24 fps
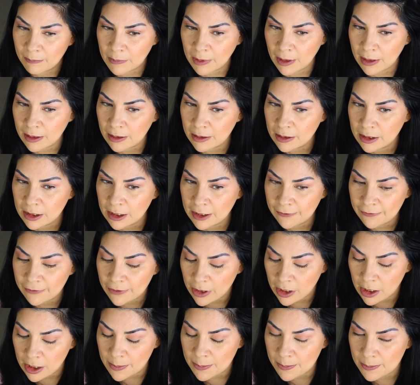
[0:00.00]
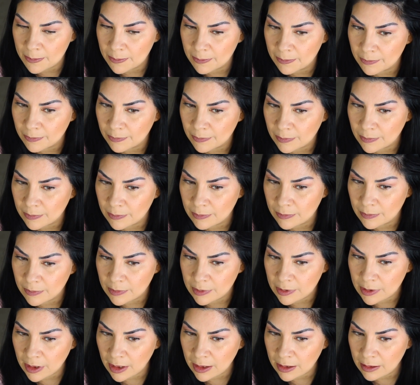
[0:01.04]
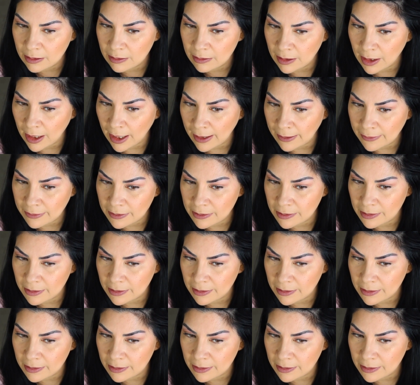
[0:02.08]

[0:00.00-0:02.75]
I'm not gonna give up yet.